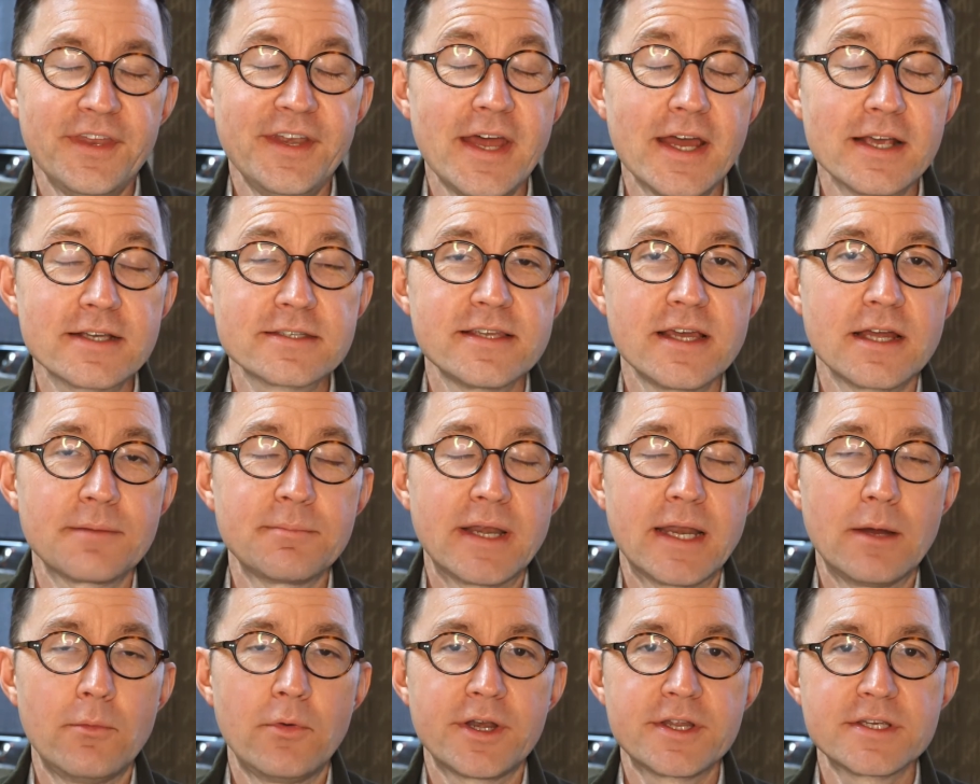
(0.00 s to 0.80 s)
The
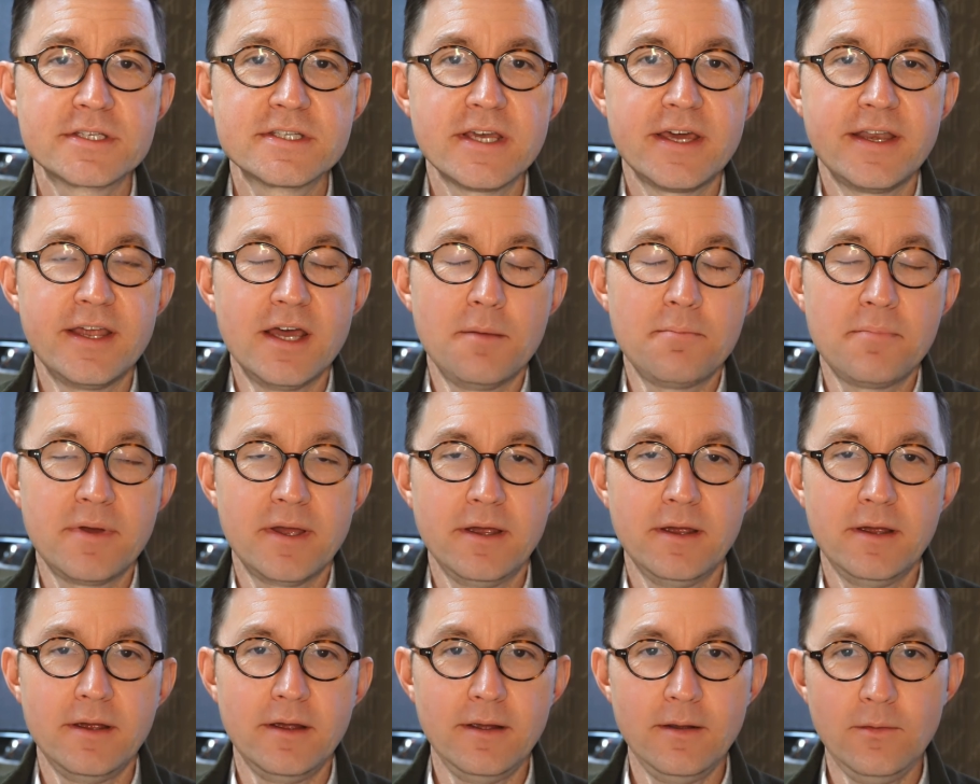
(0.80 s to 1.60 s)
next segment I want to set
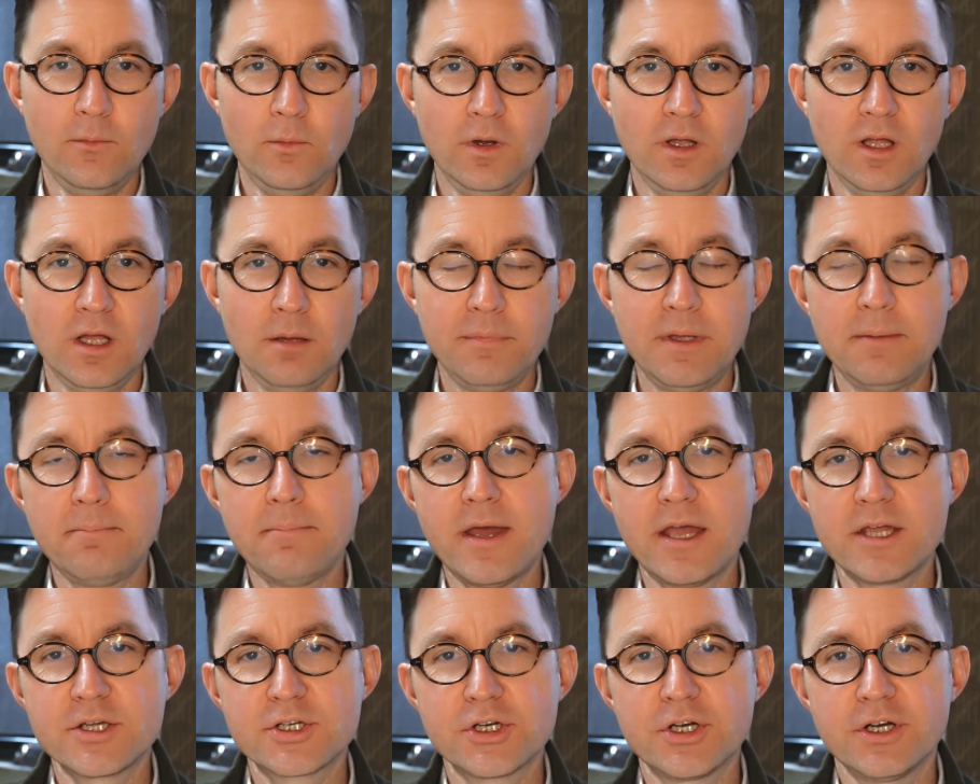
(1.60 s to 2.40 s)
up will
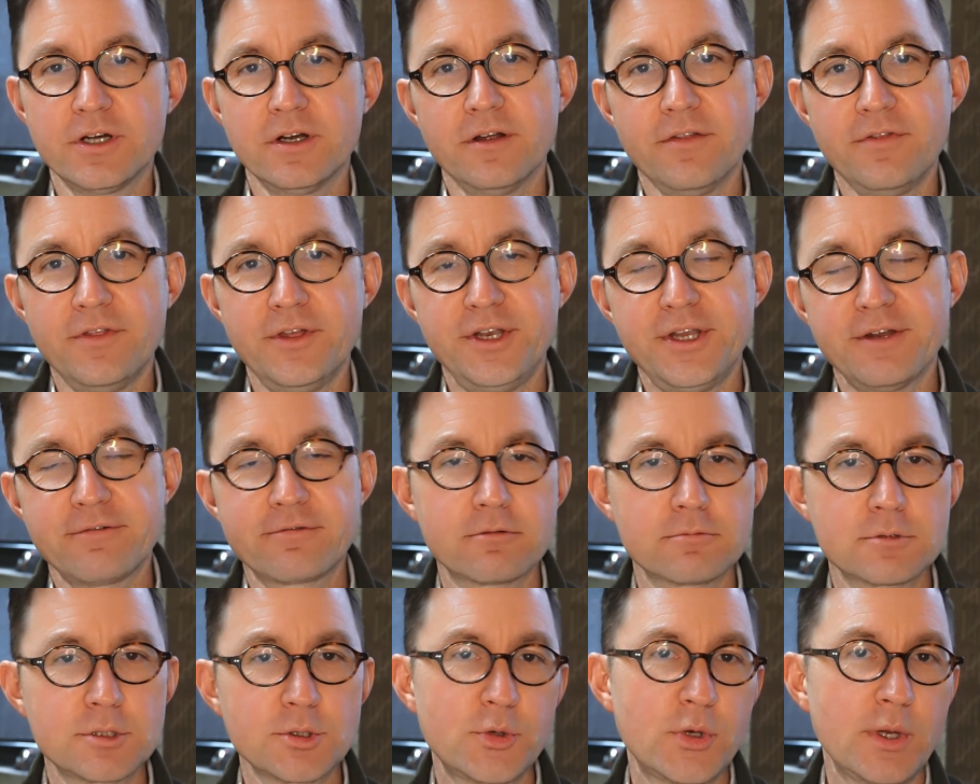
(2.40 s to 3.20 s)
help me measure
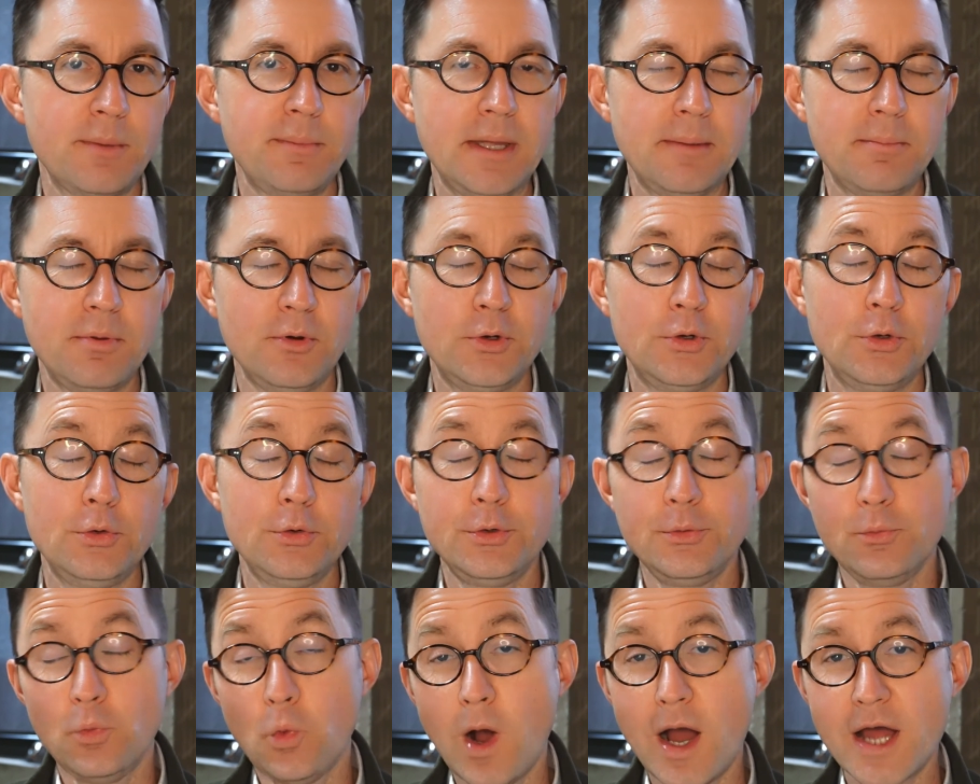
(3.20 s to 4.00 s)
the difference between
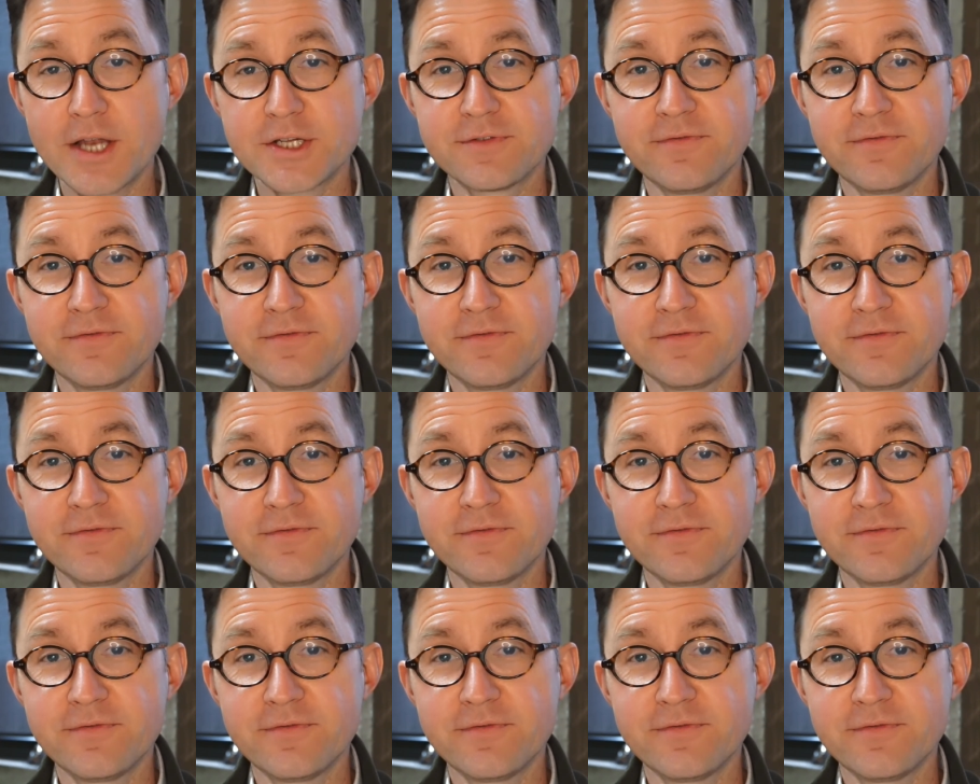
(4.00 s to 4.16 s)
people who